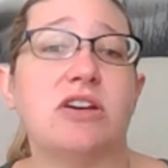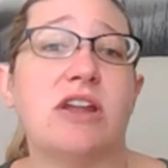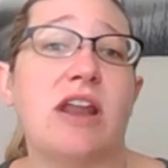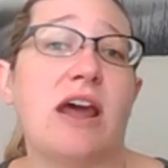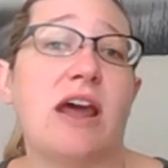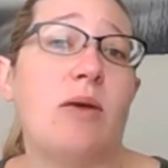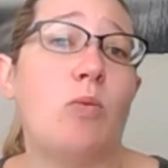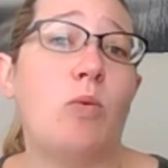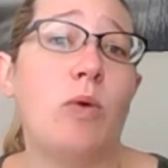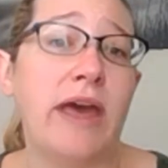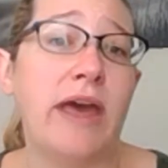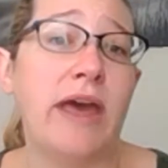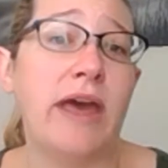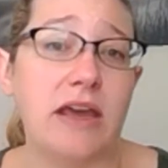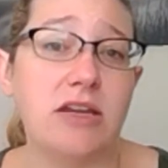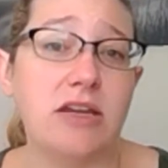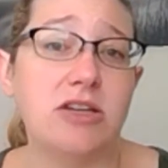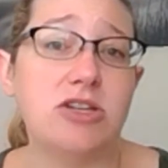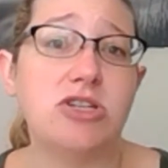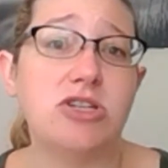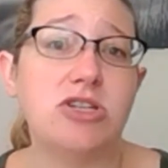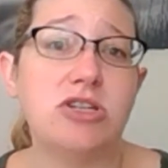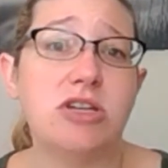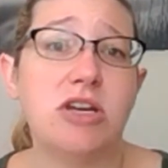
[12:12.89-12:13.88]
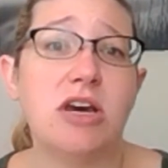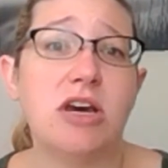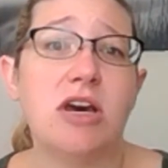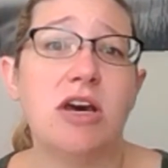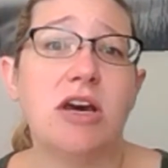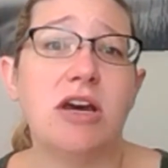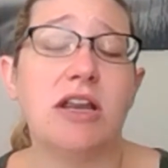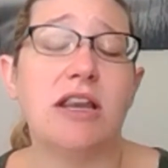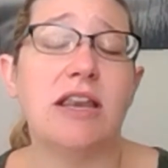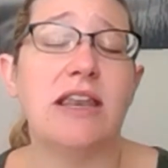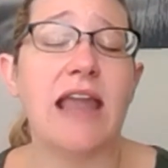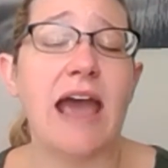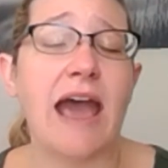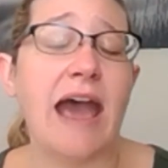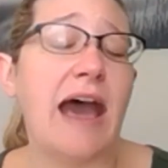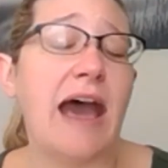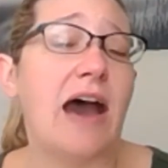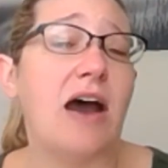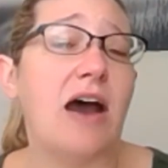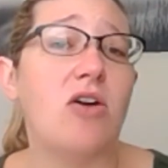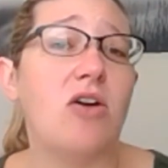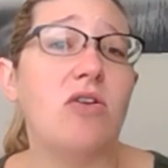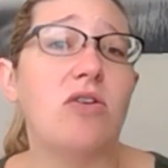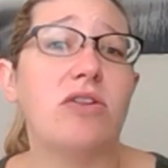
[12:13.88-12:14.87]
And I wish
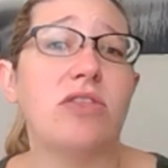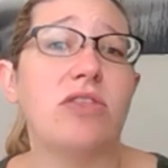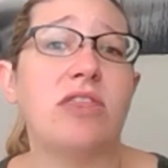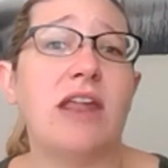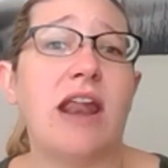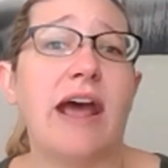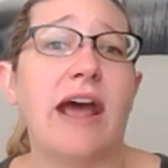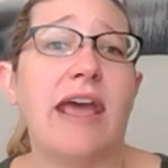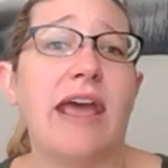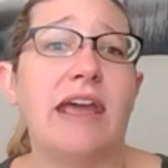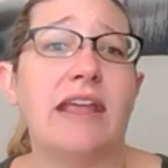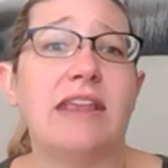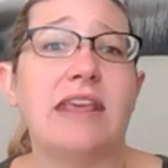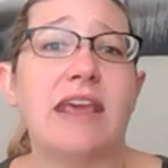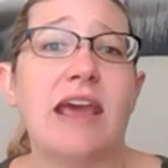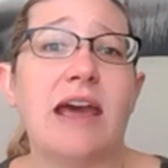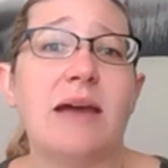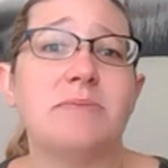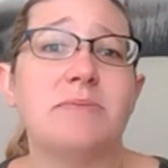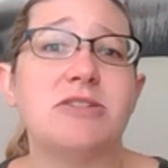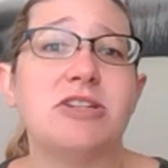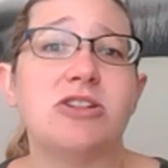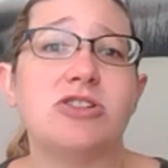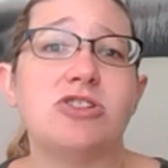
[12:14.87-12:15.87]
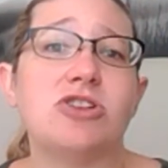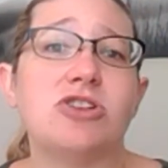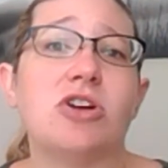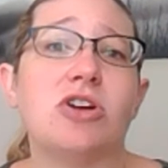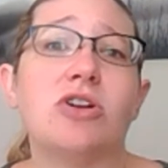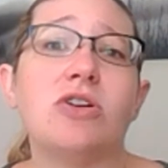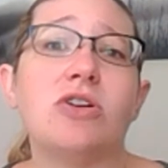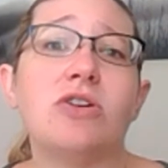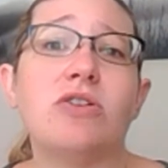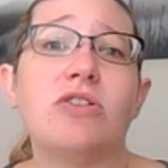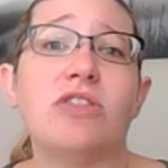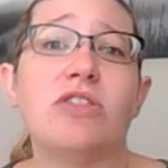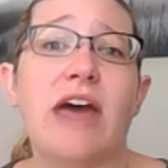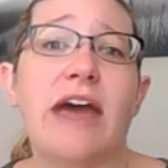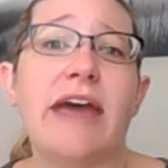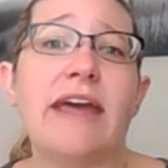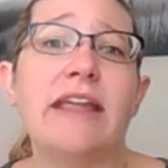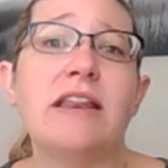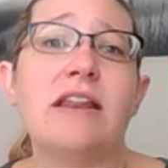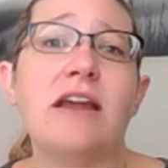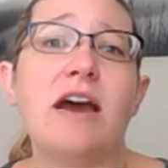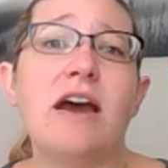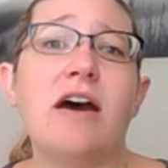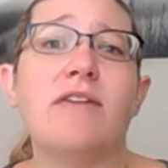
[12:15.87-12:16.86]
now that I had kept a journal
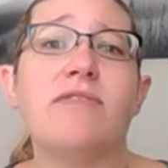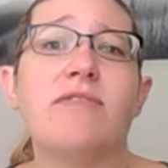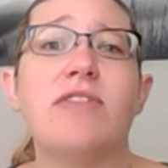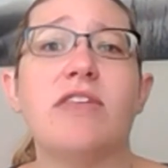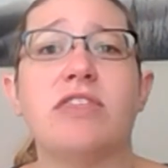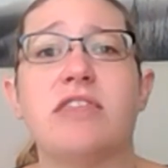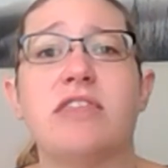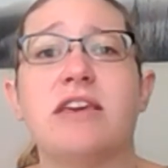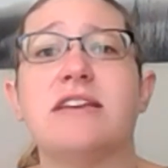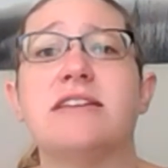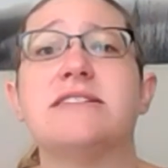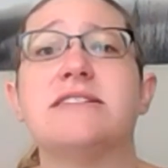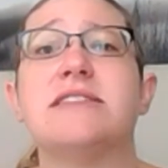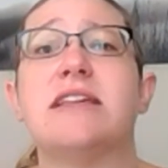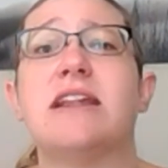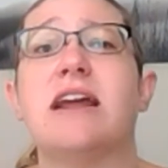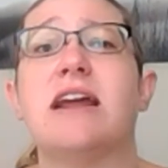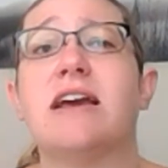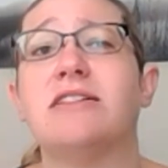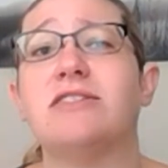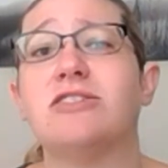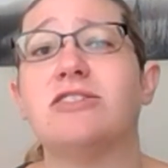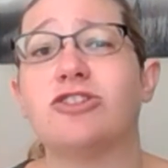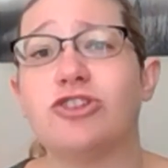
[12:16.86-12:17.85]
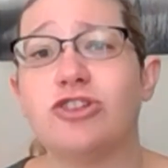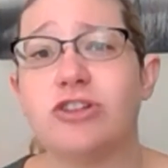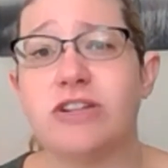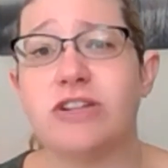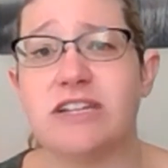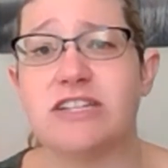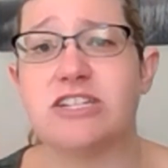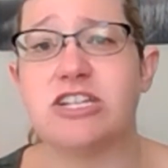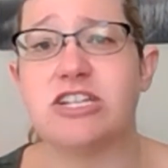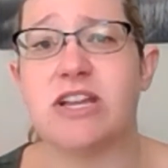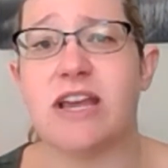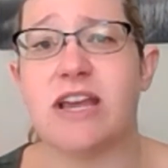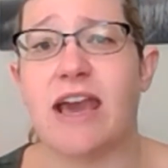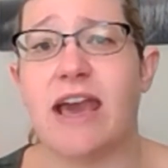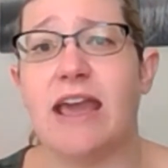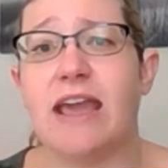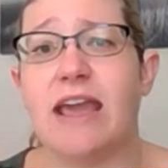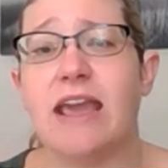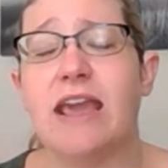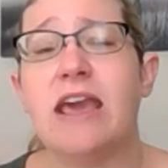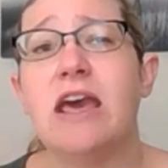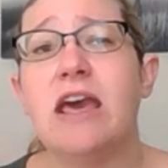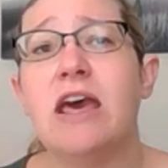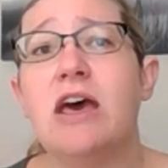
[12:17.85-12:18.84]
then of the things that I learned each
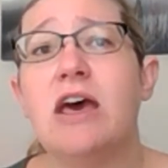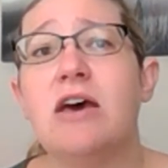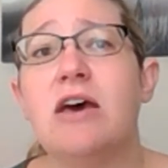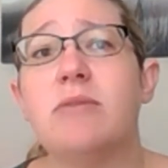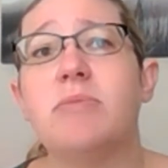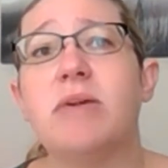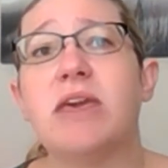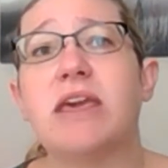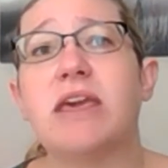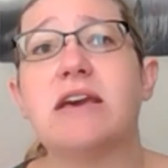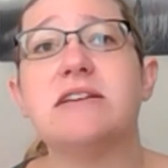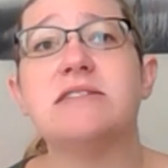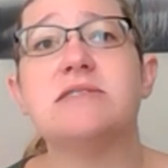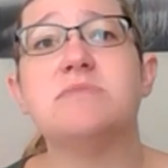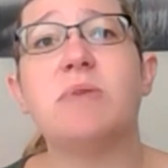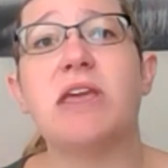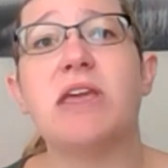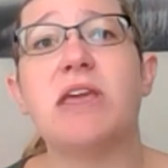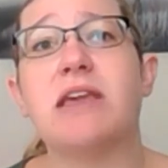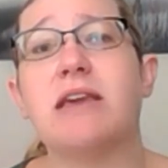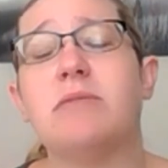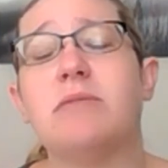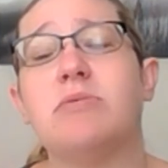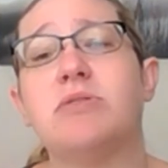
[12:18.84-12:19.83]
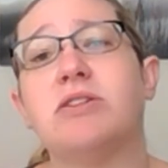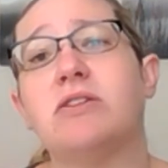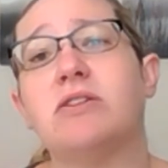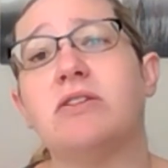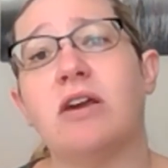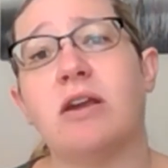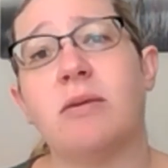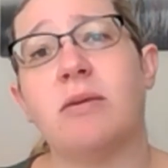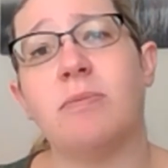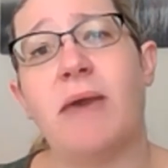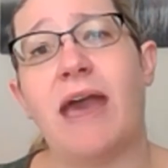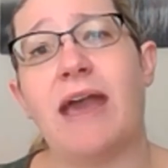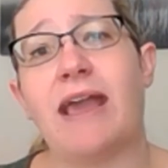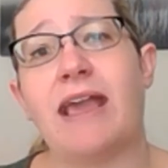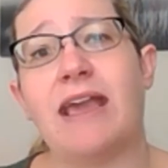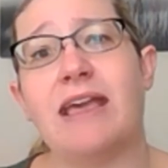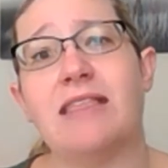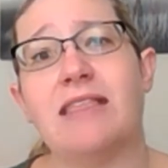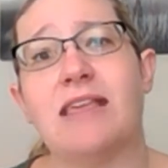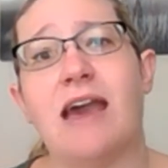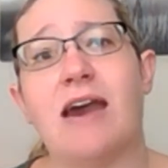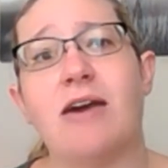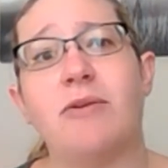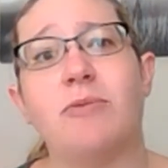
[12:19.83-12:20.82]
day, because being able to look back
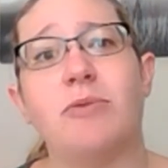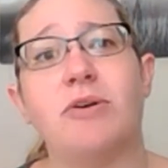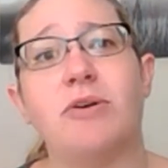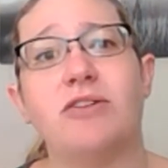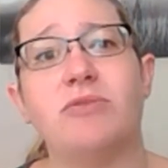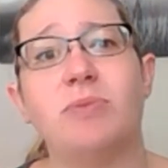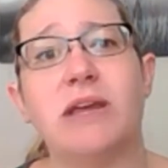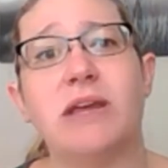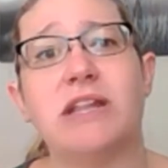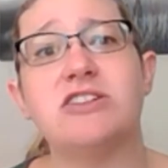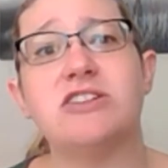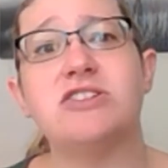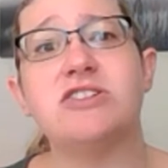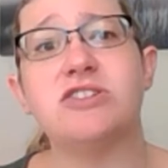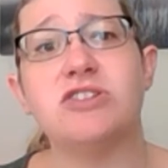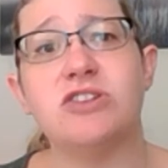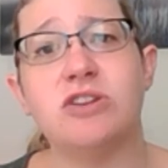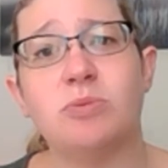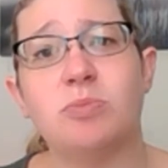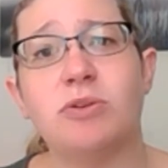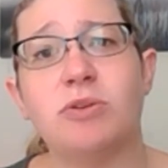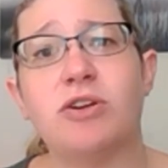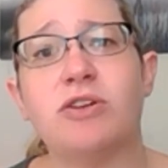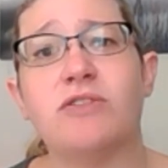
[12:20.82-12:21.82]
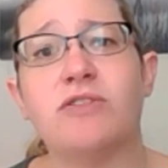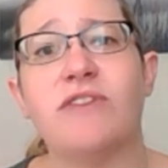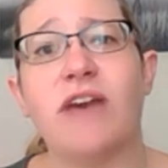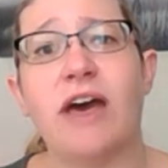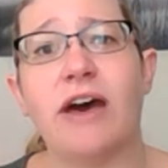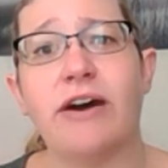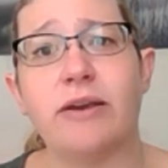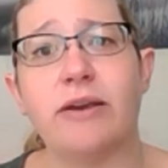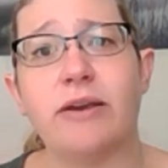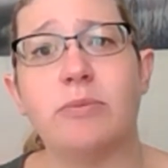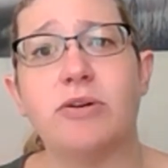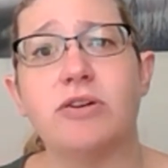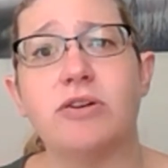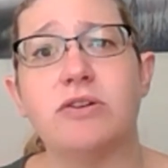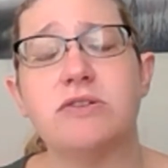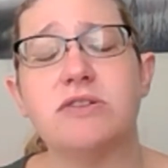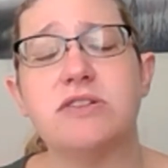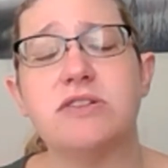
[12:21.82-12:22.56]
at that would have been super valuable.